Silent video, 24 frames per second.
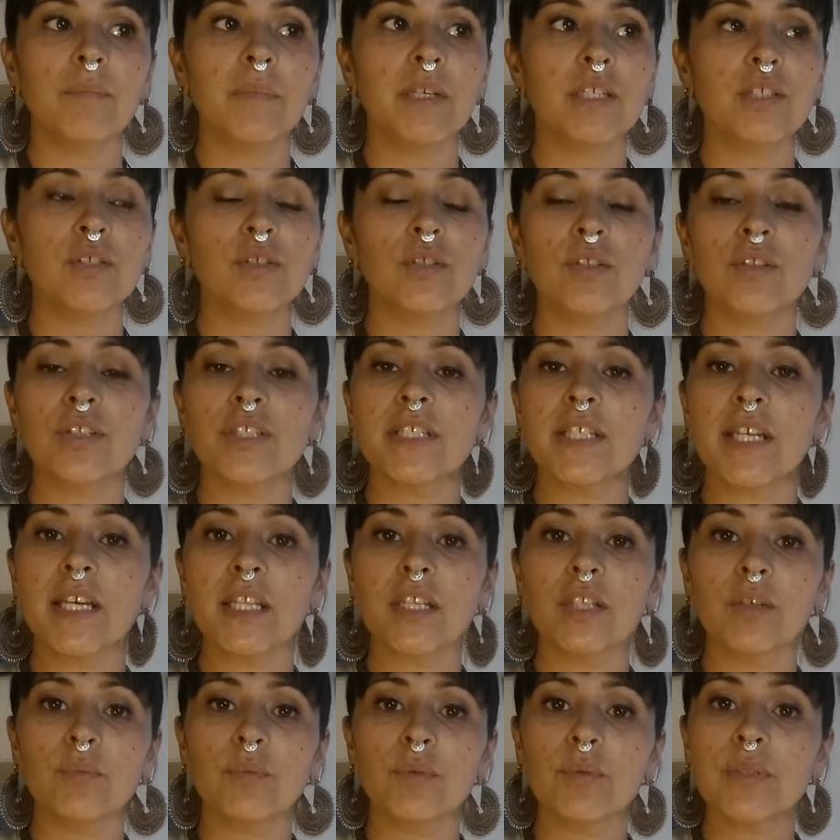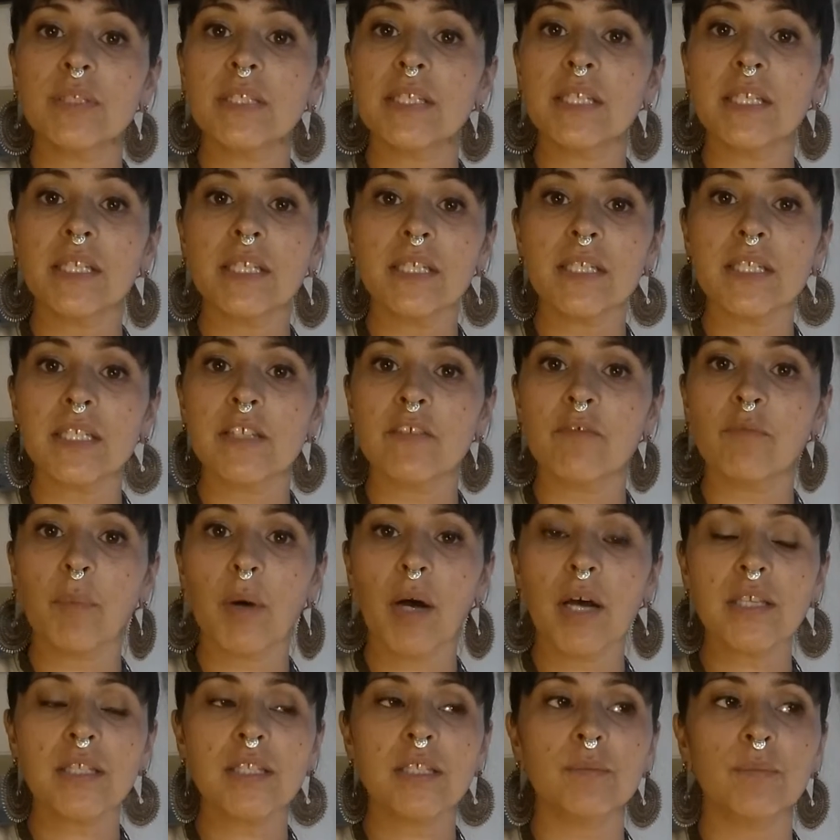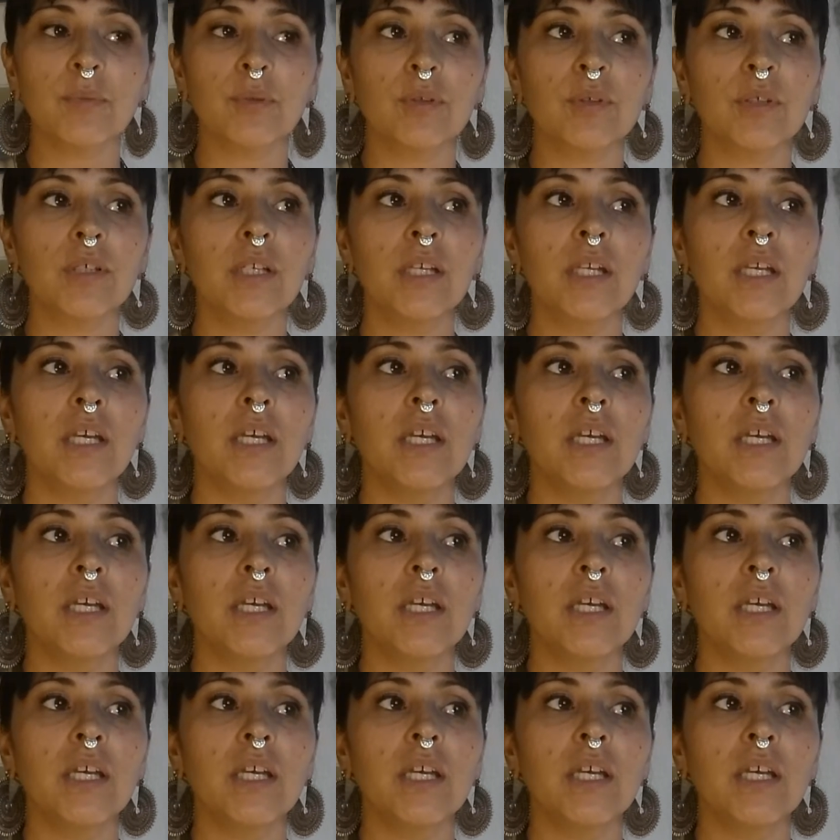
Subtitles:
into your daily routines if possible.